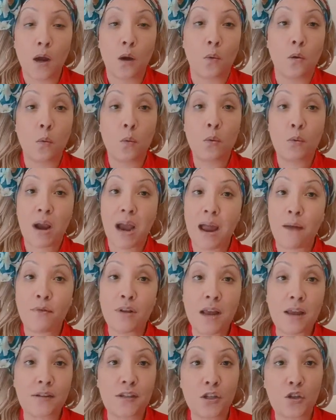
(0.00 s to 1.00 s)
when we were
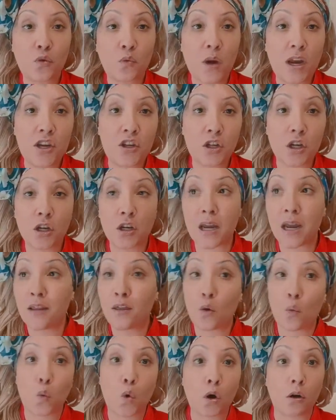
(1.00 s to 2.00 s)
having that situation in
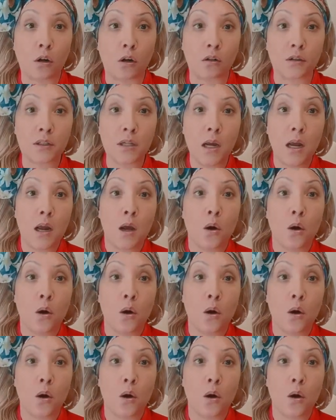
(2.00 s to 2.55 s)
the world.